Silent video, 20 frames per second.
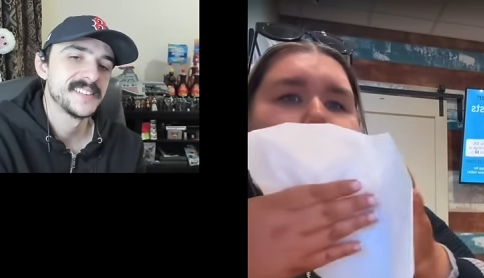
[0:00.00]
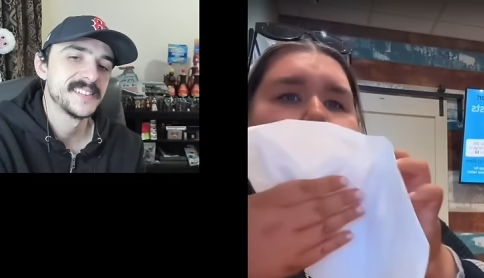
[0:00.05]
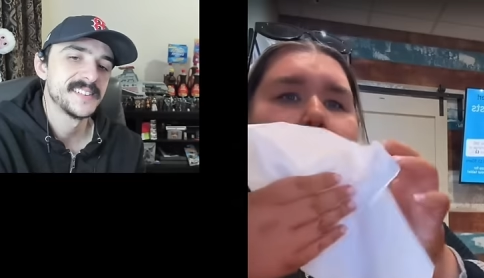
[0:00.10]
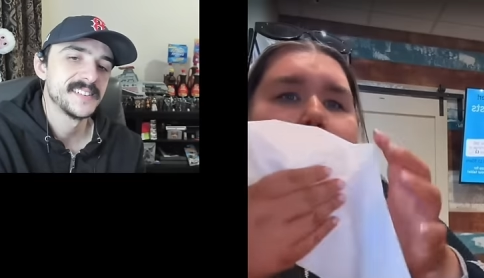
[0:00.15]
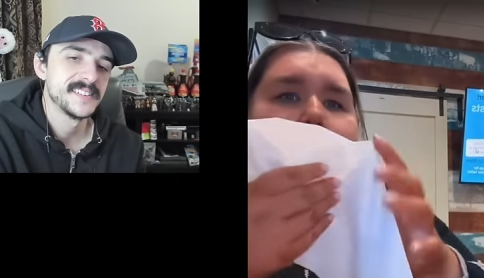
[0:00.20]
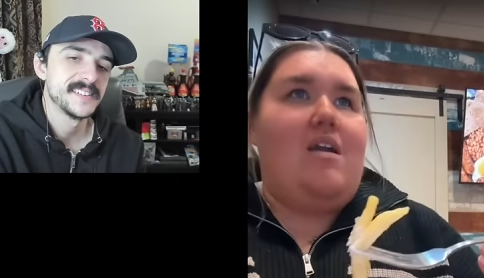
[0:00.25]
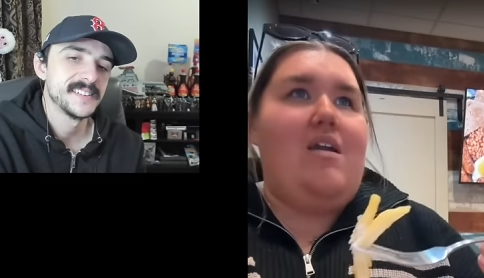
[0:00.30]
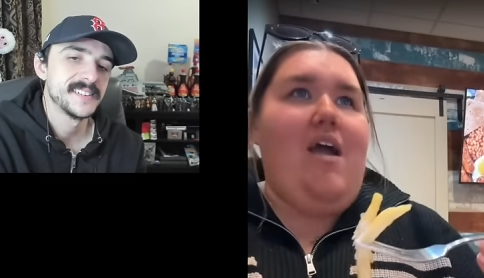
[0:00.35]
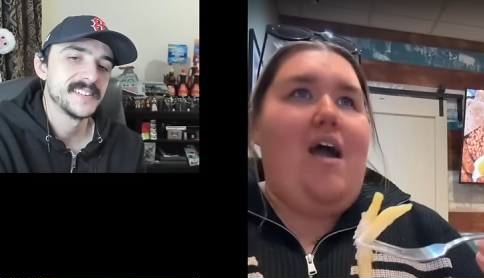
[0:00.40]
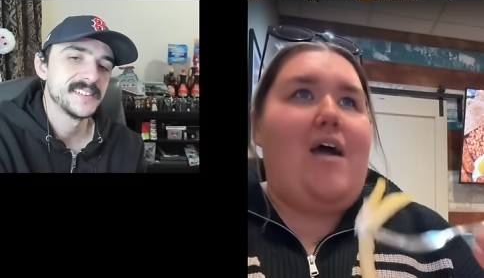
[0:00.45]

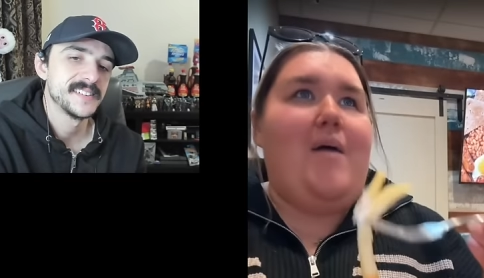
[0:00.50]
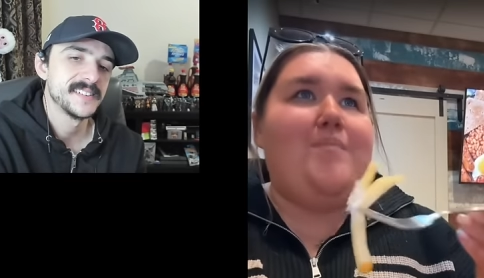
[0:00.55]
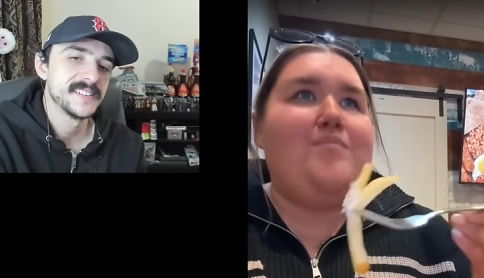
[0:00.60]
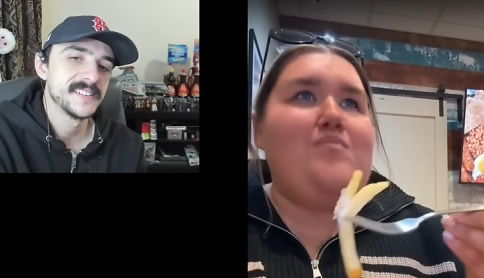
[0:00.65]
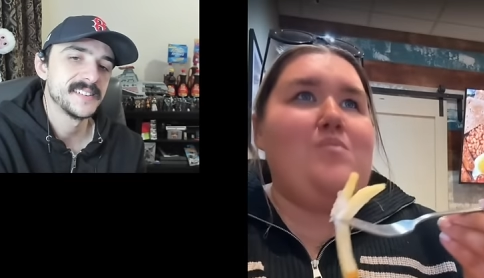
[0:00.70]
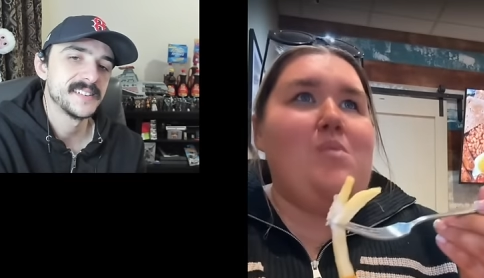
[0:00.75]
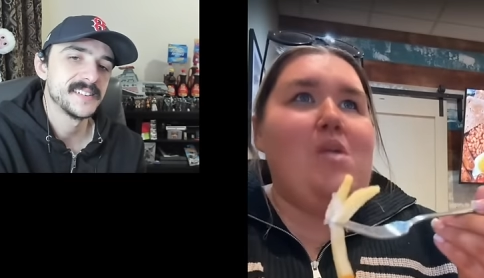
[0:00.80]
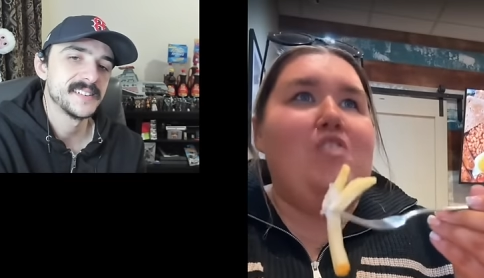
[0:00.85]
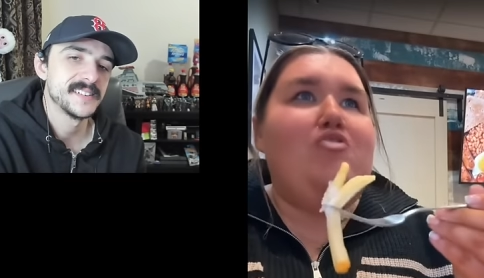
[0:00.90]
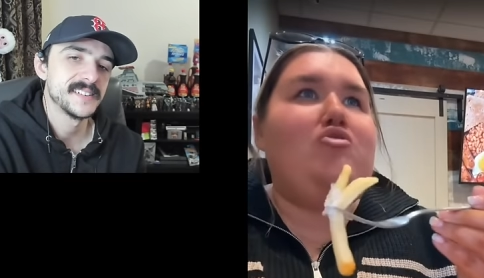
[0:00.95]
Speaker 1: Yeah, just
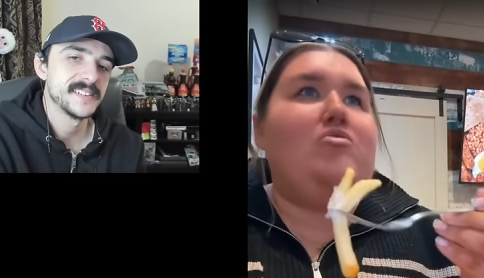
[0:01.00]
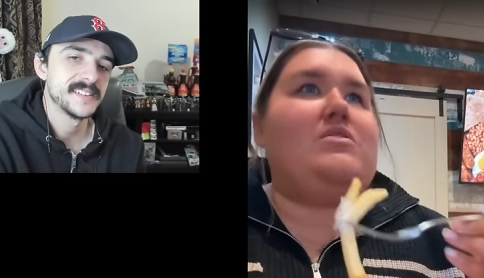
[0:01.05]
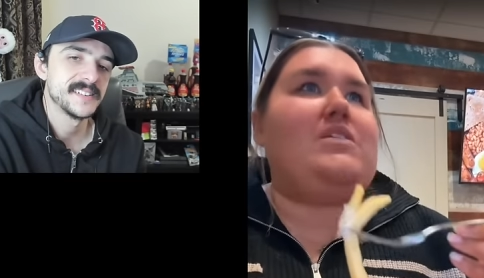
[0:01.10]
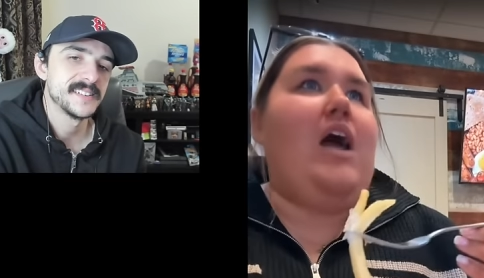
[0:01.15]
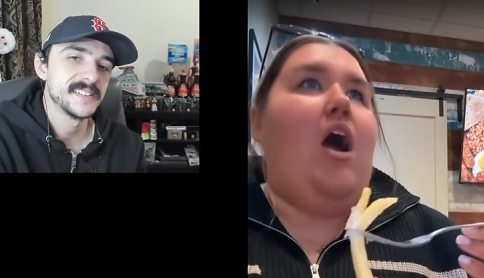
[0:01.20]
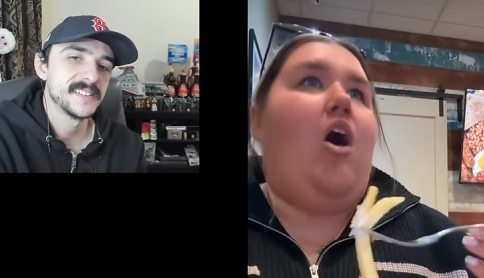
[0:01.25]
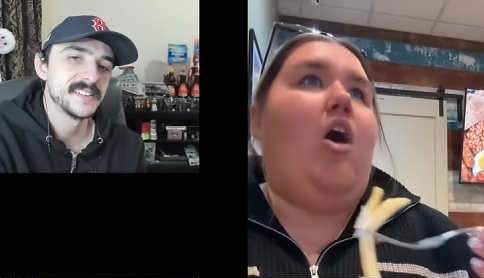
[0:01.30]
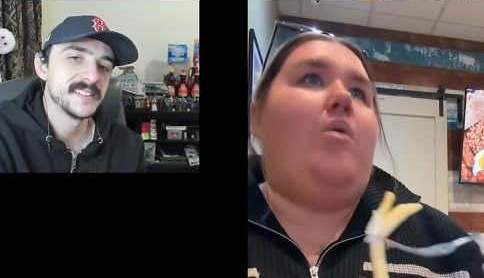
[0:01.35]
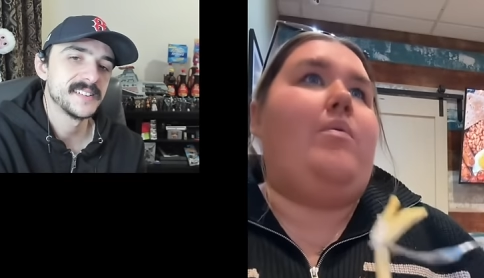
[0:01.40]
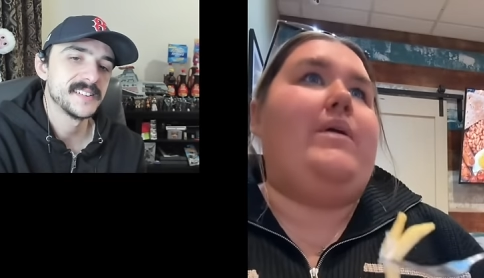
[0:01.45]
like,
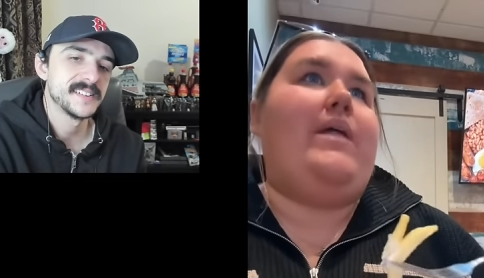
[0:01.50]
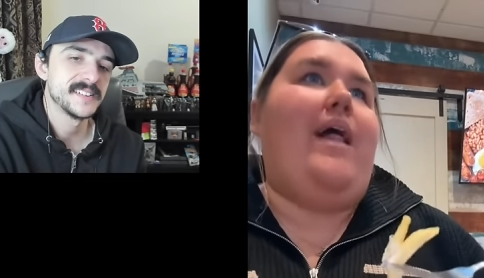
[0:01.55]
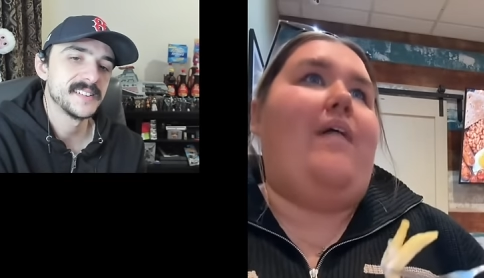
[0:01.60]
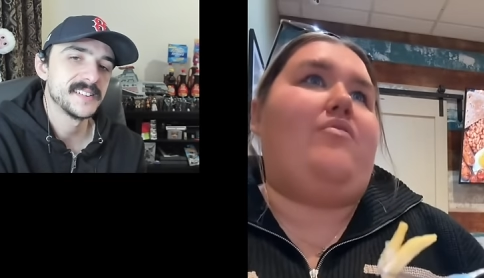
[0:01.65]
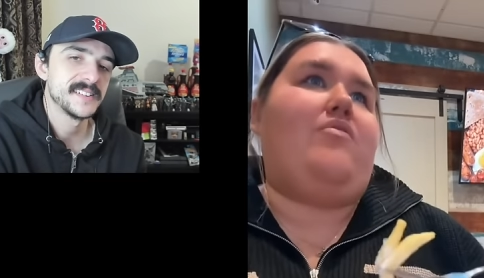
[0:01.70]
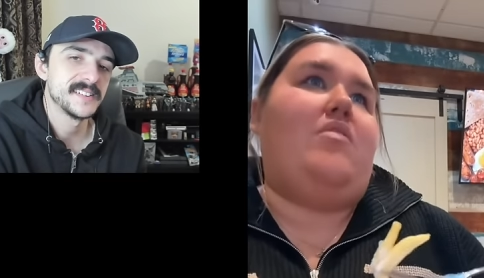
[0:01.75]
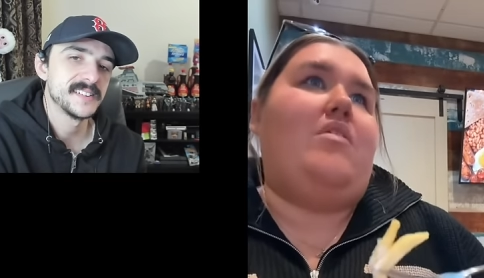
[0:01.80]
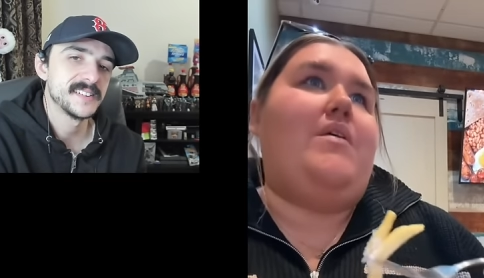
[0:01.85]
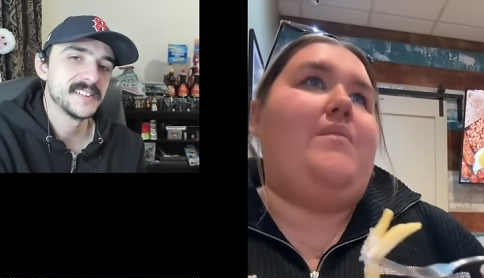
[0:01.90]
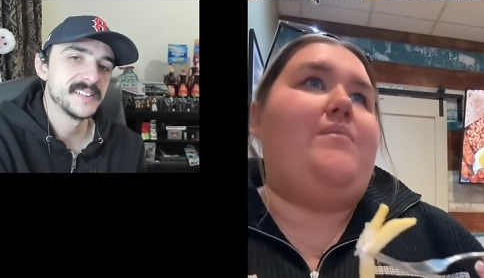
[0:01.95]
oh, we have
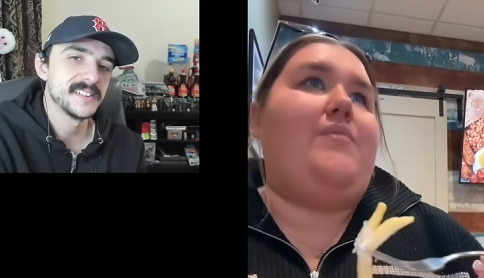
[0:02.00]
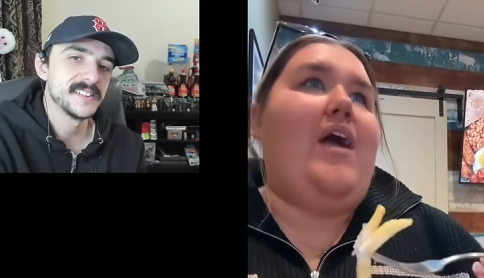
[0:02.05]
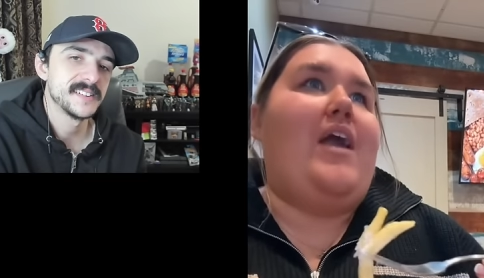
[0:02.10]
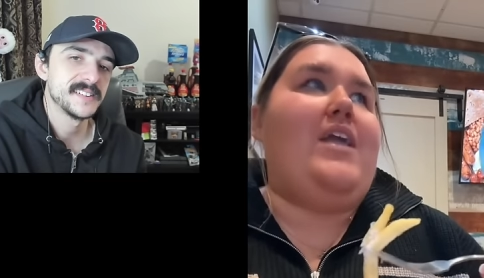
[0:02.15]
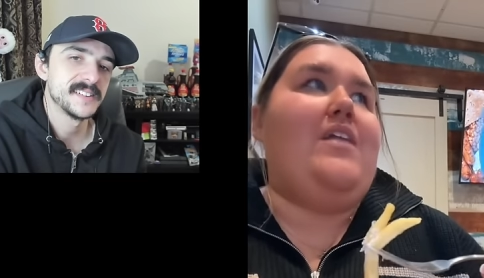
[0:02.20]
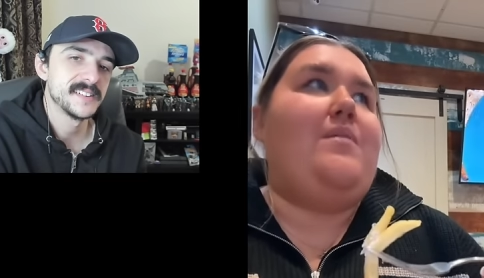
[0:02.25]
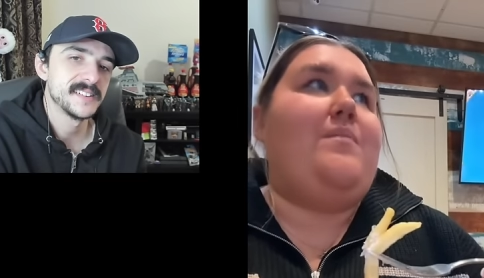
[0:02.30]
to invite